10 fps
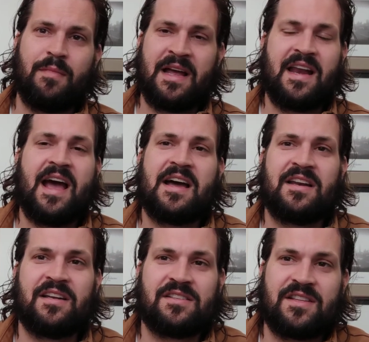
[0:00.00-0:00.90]

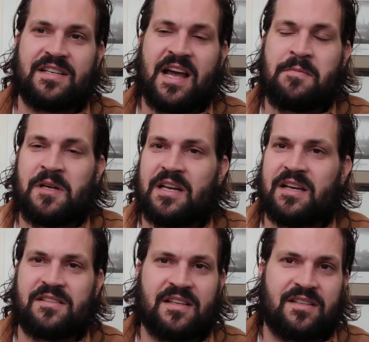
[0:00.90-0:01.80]
Manhattan in the time he
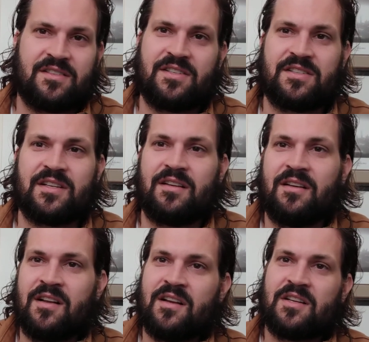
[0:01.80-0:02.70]
does. That's just a
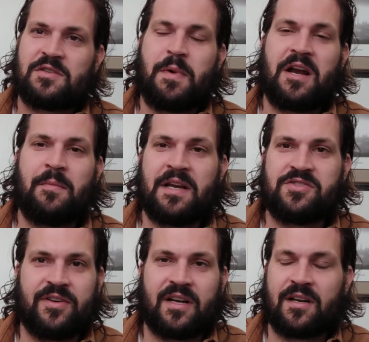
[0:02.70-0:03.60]
Spider-Man
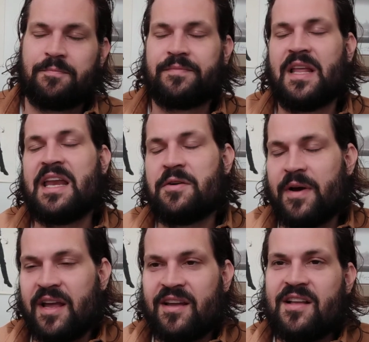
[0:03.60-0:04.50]
trick.
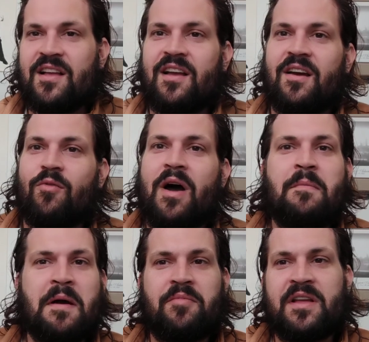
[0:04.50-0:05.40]
Anyway, why
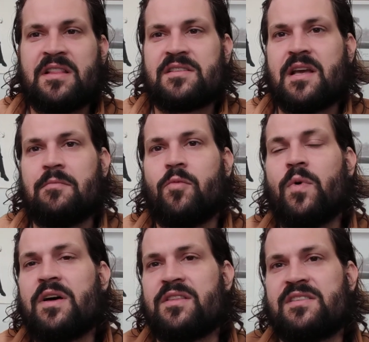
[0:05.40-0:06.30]
am I bringing this up?
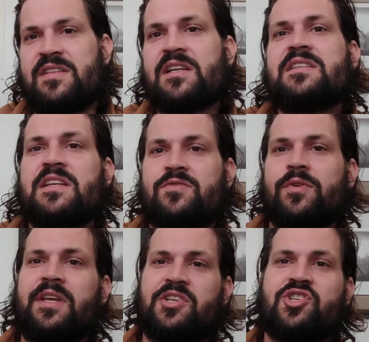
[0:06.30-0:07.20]
Well, the 60s
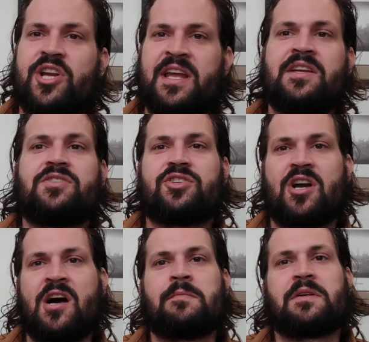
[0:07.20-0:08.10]
really changed
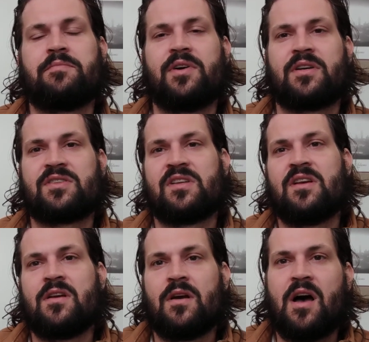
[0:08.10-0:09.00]
comic books.
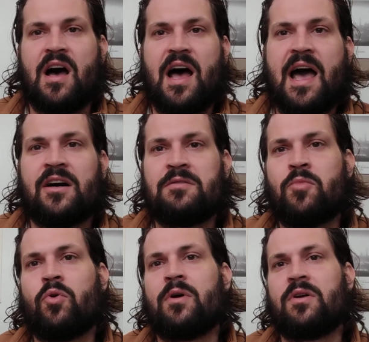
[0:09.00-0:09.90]
Alan
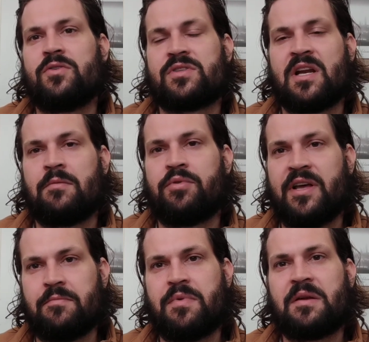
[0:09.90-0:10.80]
Moore, who's going to
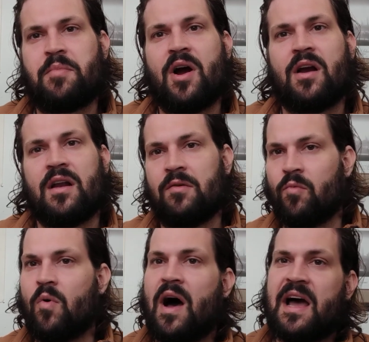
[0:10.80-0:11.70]
play a big part
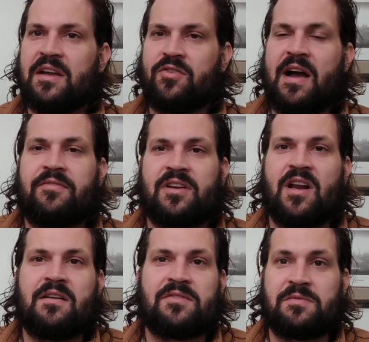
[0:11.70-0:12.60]
in why graphic
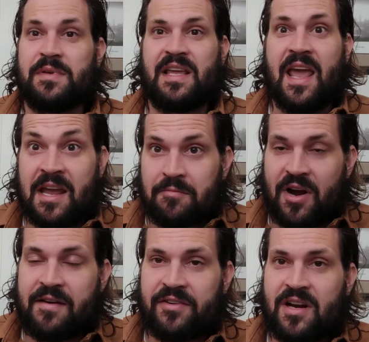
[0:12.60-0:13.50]
novels became
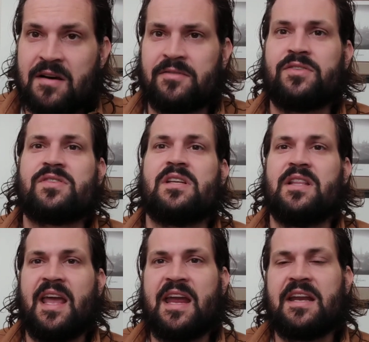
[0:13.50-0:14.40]
graphic novels in
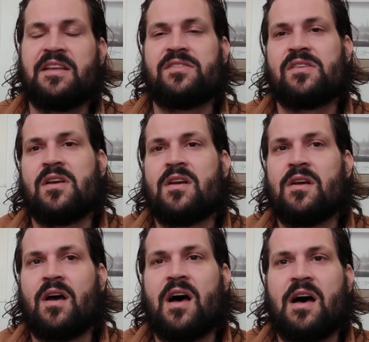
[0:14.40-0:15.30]
the 80s,
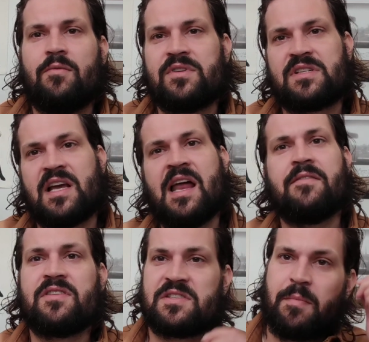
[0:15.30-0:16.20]
was kind
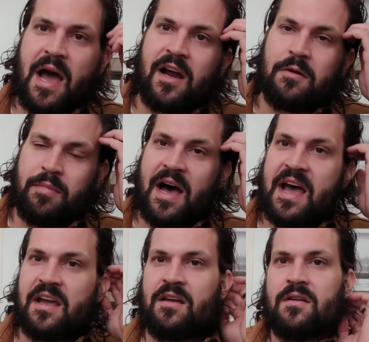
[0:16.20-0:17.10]
of inspired
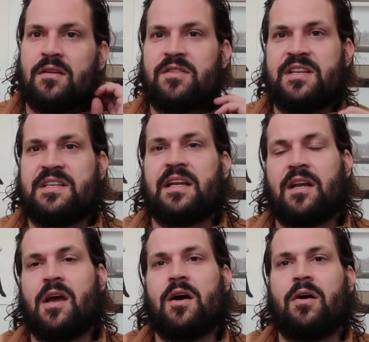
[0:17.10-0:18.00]
by the
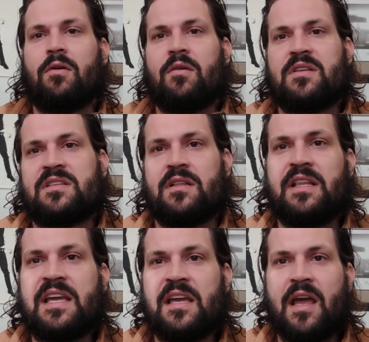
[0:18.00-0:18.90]
Ditko
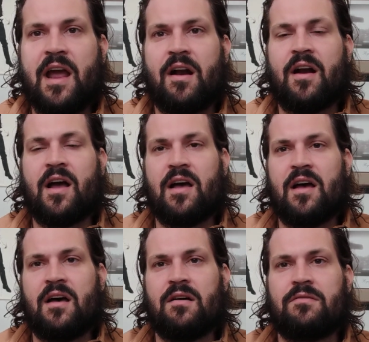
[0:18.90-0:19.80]
Lee era
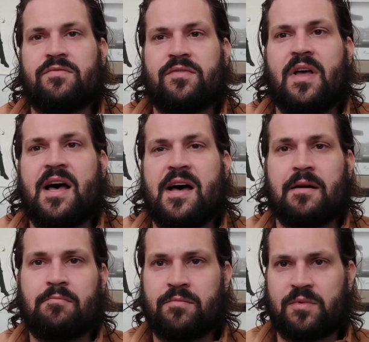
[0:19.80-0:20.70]
of
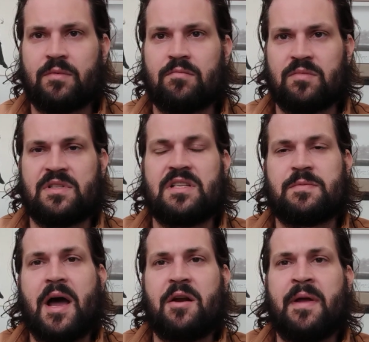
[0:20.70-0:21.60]

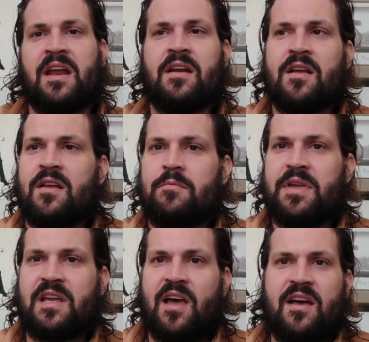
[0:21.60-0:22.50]
Spider-Man,
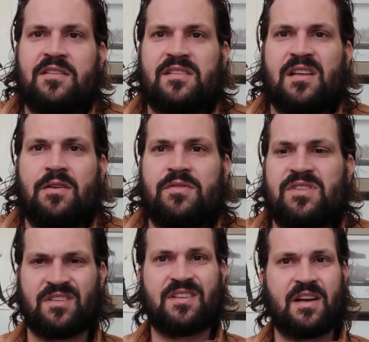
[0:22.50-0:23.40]
because it
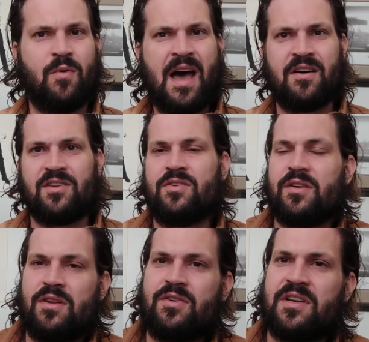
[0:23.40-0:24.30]
was just like, wow,
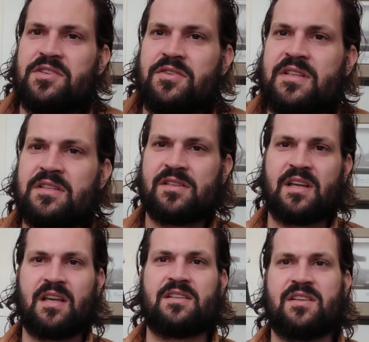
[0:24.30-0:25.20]
you can do this,
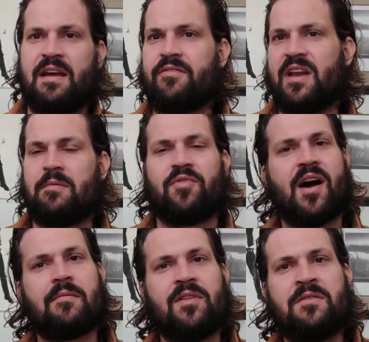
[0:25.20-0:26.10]
like it's everyday
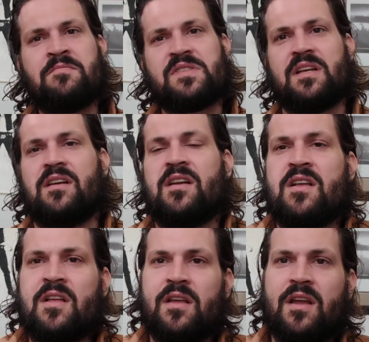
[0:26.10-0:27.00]
problems, and
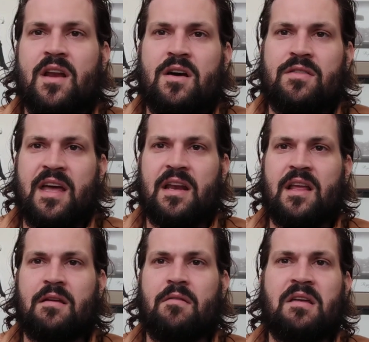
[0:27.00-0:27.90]
that
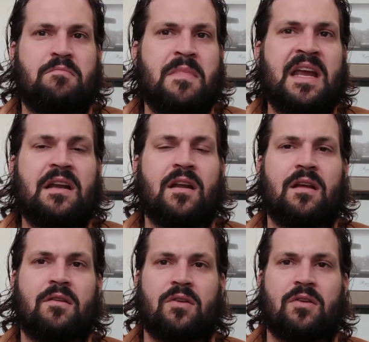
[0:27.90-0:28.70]
it made